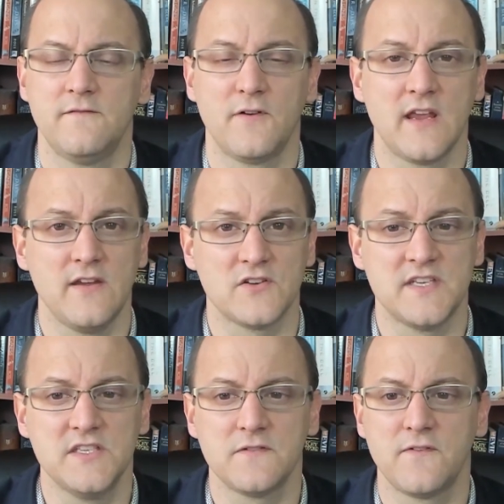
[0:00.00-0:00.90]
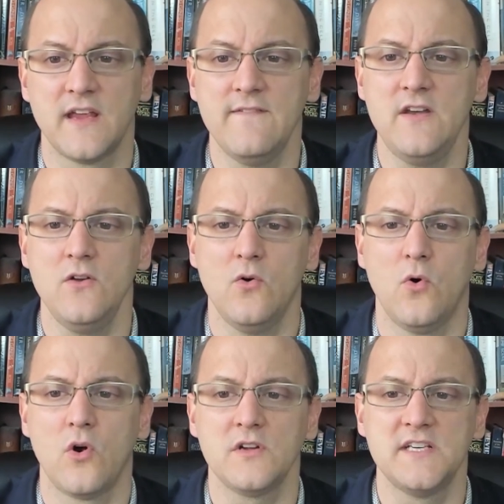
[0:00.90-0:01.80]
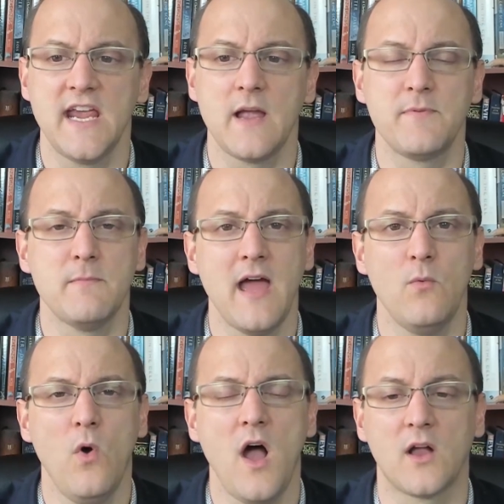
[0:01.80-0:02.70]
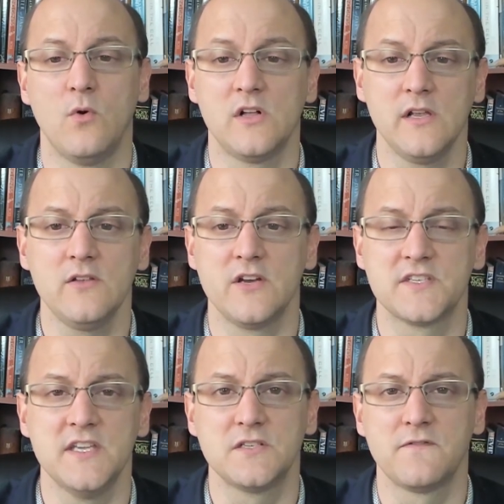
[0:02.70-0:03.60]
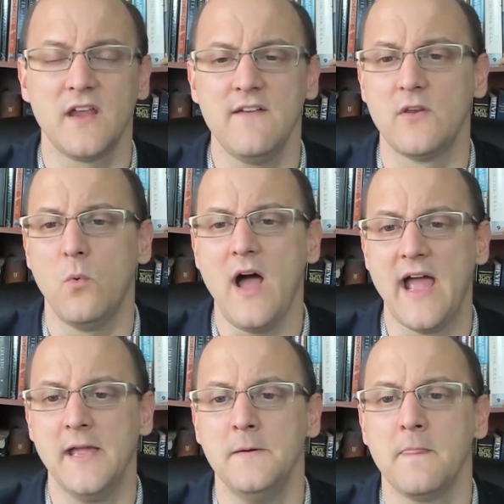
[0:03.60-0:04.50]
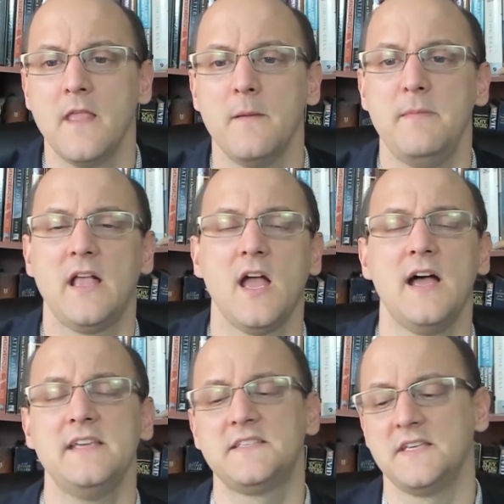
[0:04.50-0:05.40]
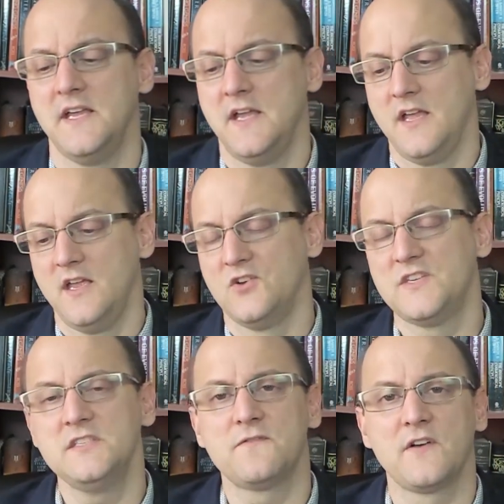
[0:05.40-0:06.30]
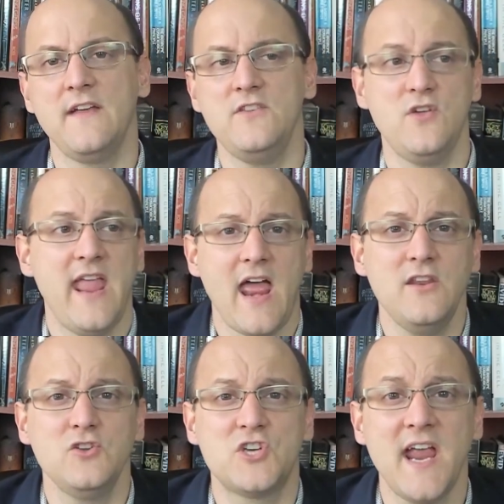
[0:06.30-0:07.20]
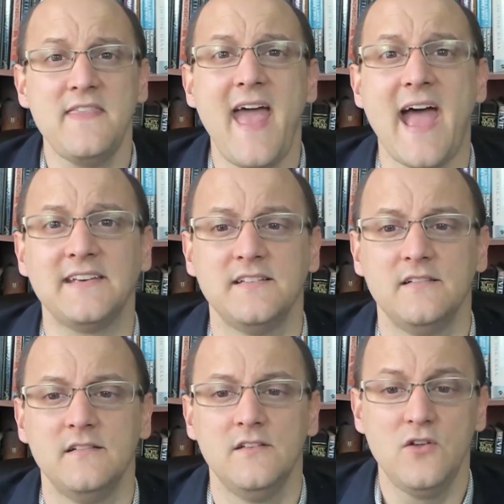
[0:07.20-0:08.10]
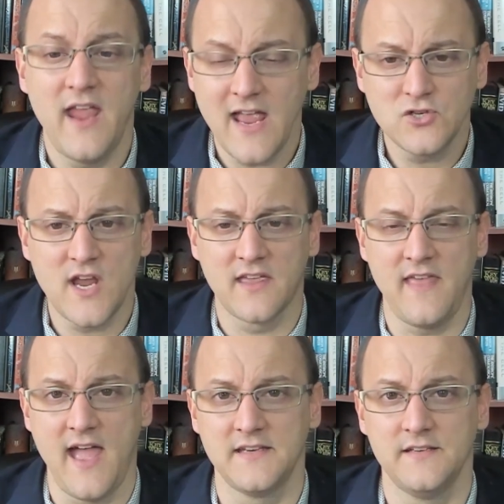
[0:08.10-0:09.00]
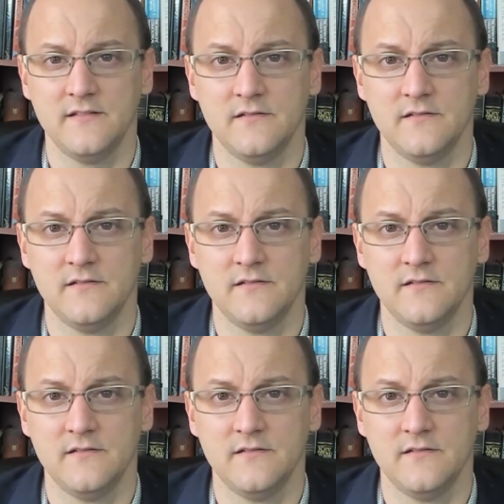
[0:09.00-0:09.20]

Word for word: Forget your sins are forgiven, or take up your mat and walk. Well, clearly your sins are forgiven. Why? Because your sins are forgiven. You can't. How do you check that? You can't check that.